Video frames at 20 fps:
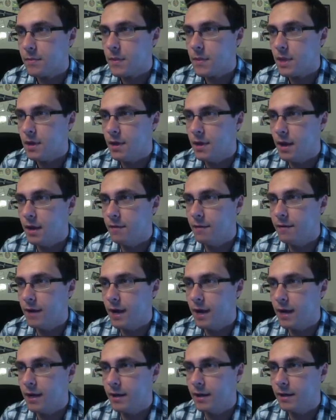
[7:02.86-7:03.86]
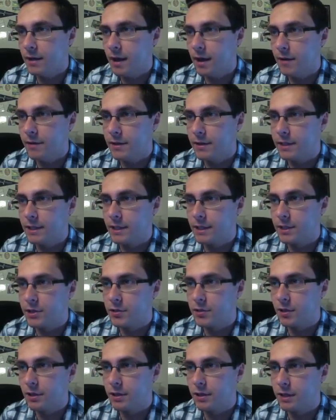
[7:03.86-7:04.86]
I have not obviously
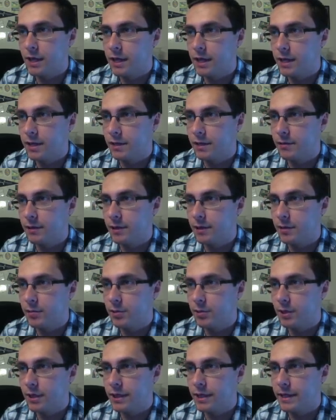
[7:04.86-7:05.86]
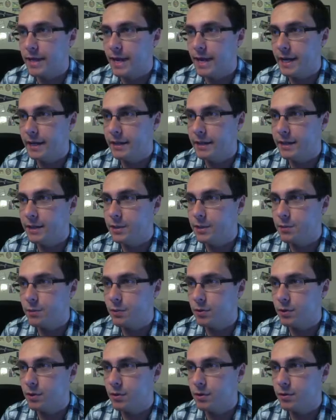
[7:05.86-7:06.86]
constructed anything with nether brick yet in this
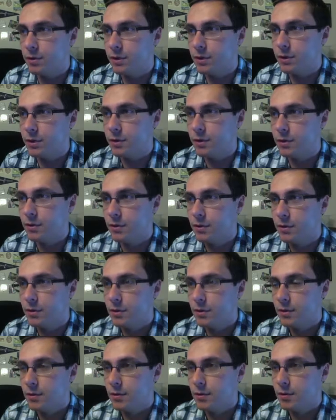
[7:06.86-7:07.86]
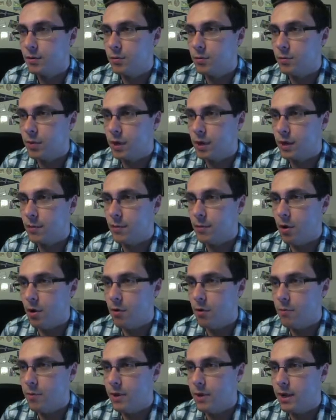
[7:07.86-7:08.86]
world, but I'm
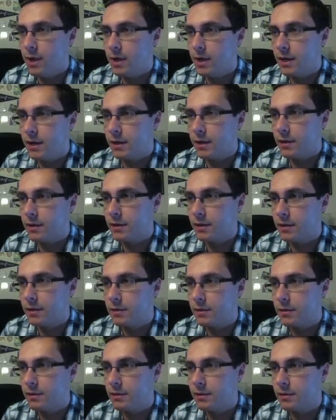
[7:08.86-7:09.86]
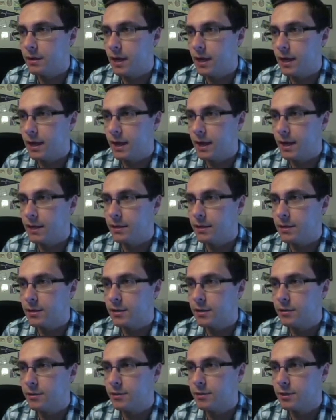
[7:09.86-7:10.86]
hoping I can
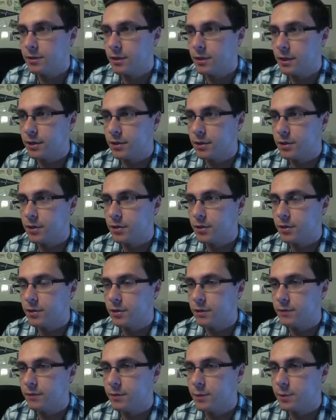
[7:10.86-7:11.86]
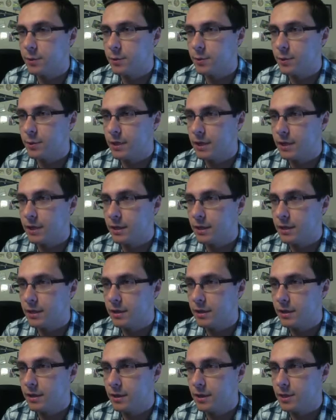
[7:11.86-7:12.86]
soon, so I can show you the difference between
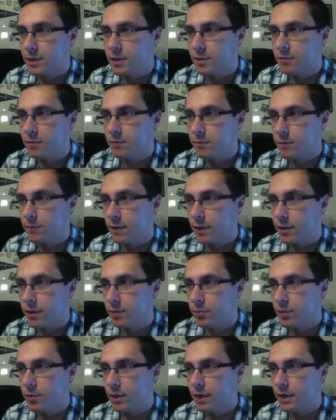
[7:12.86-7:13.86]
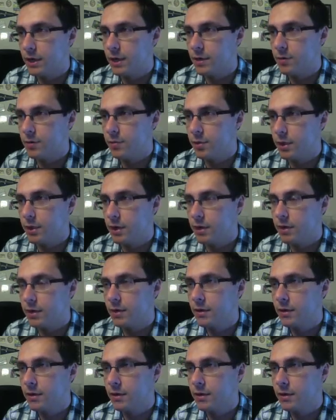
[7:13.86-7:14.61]
this regular brick and nether brick.